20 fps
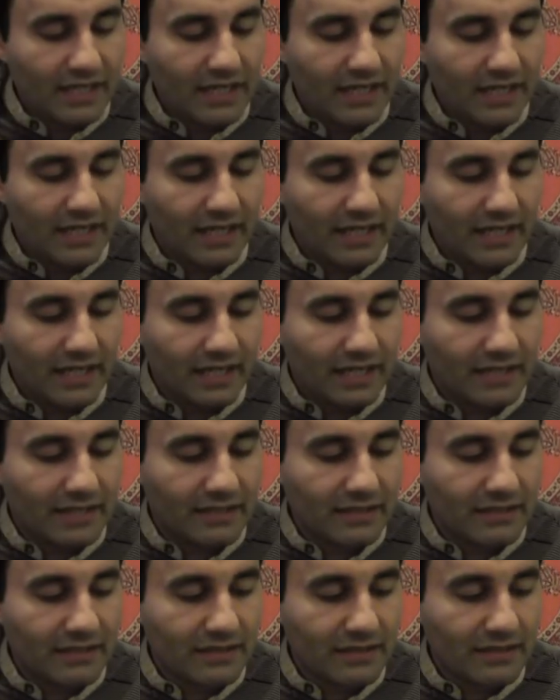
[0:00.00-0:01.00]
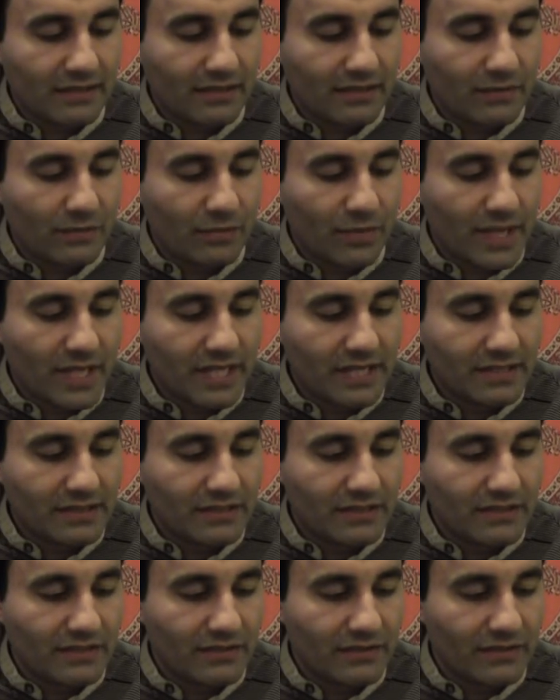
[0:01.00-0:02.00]
and a way
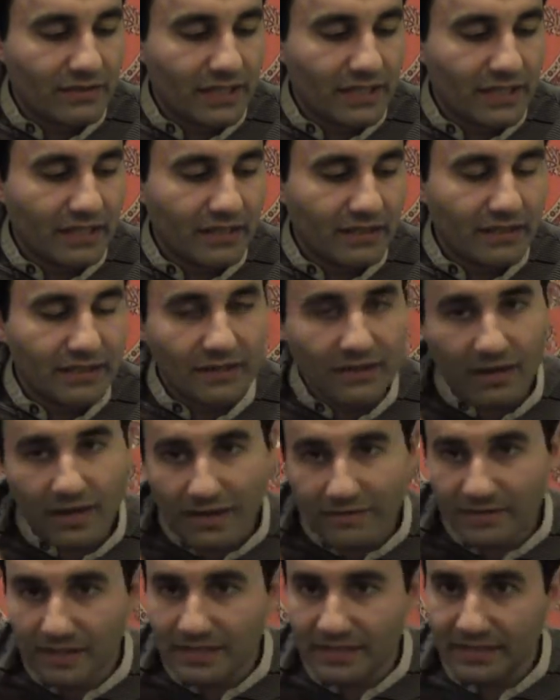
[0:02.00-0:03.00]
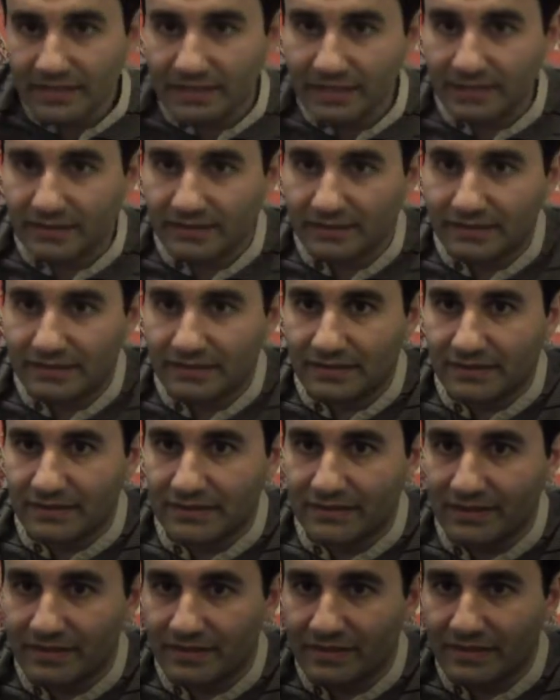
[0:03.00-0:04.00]
to tune it, obviously
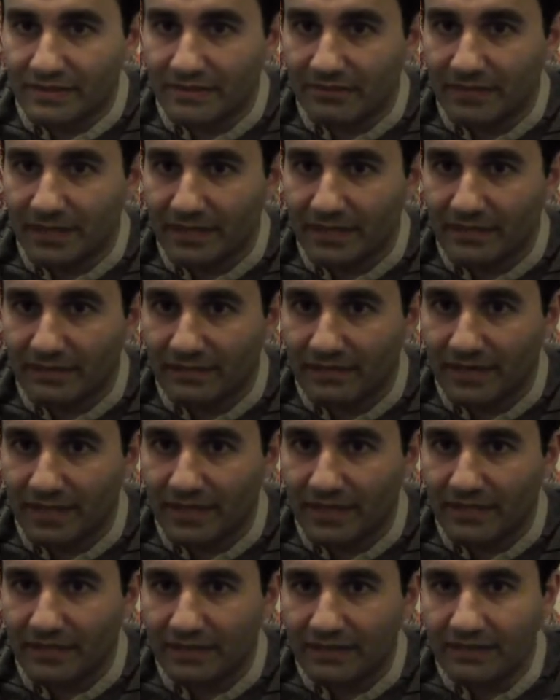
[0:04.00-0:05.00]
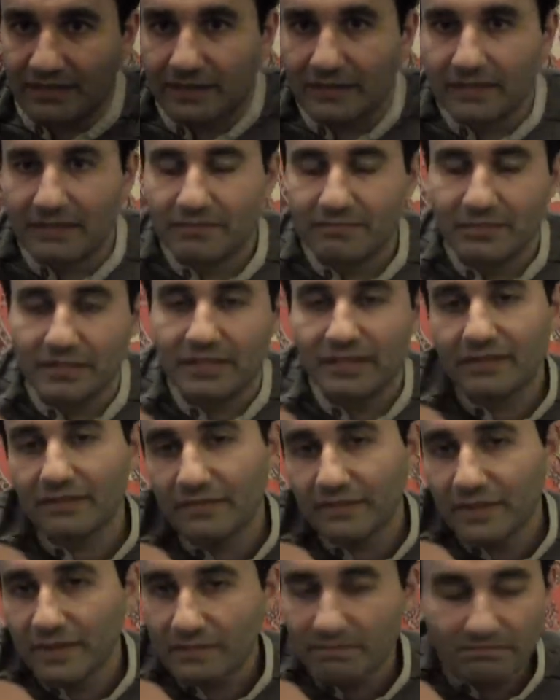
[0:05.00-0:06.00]
tuner is your best friend, but
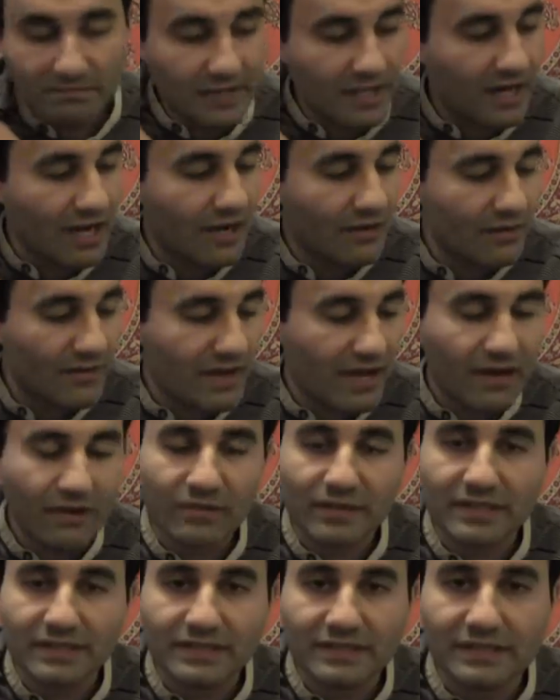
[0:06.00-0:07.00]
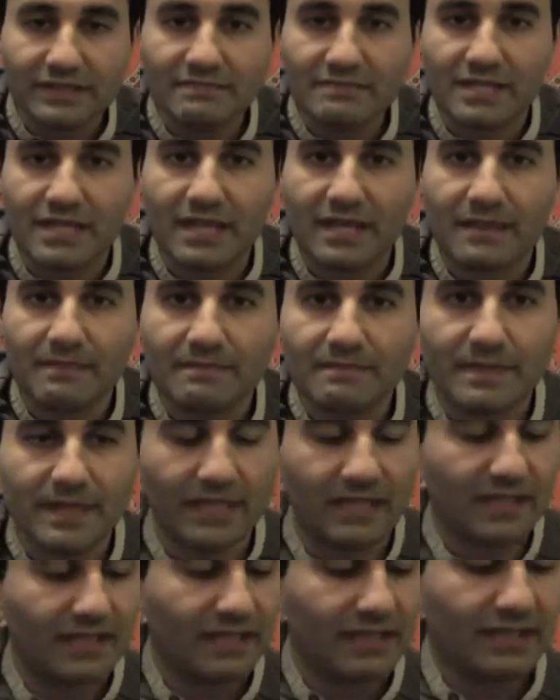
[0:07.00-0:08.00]
if you caught without one sometime,
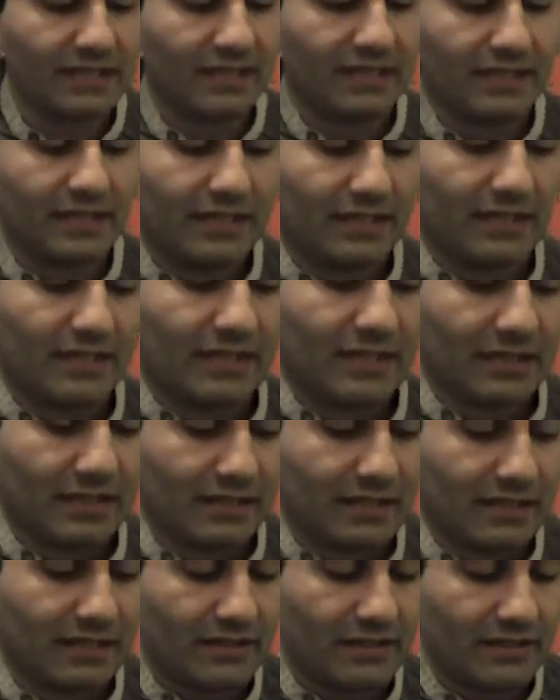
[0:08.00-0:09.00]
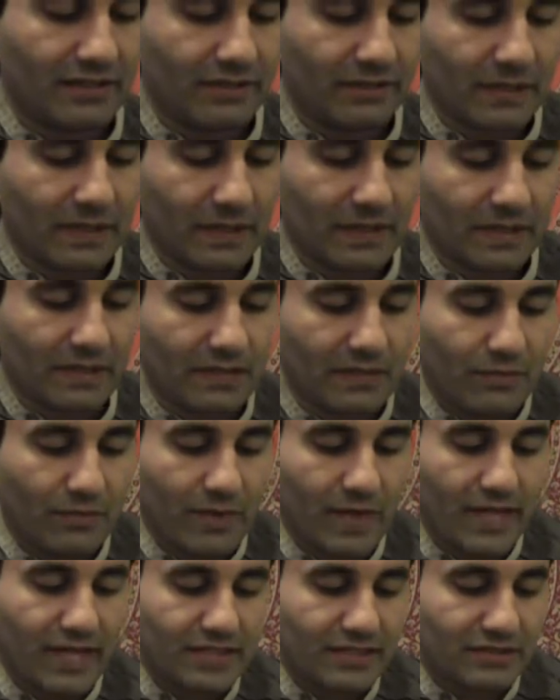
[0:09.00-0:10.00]
a
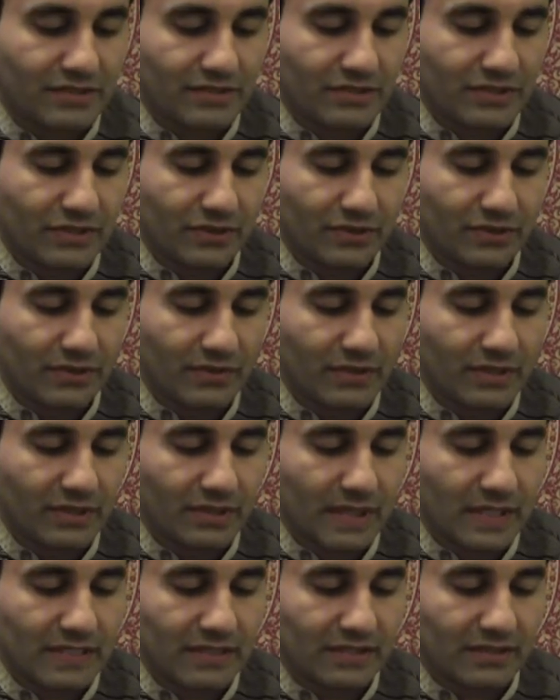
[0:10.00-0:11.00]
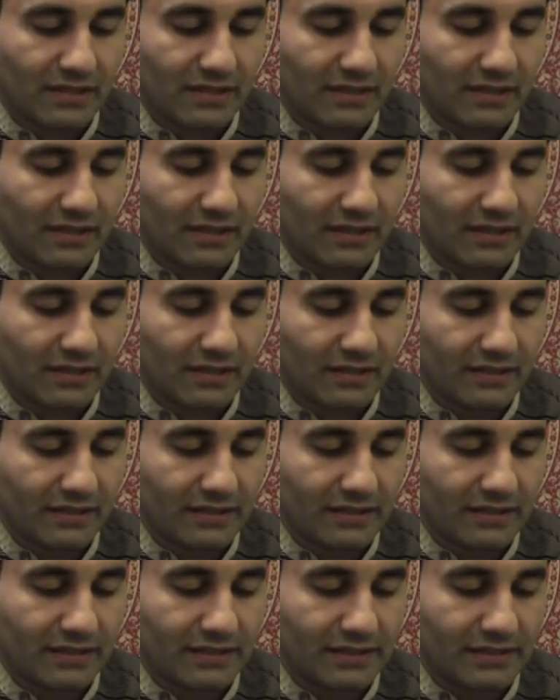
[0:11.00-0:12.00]
way to tune your guitar
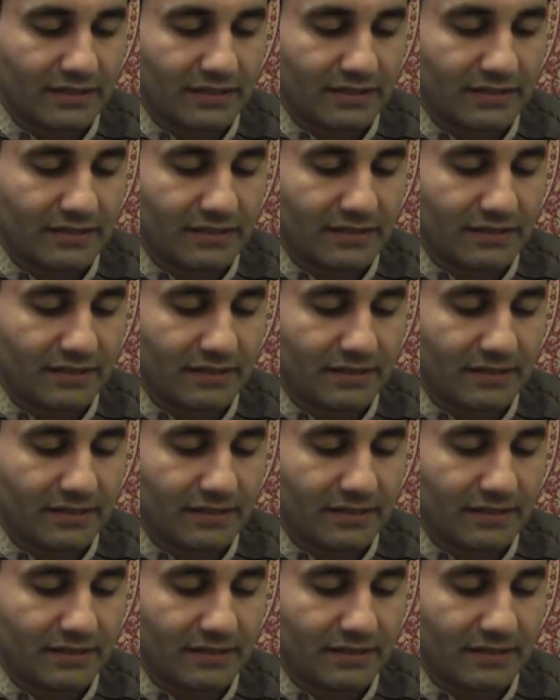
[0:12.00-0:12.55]
is,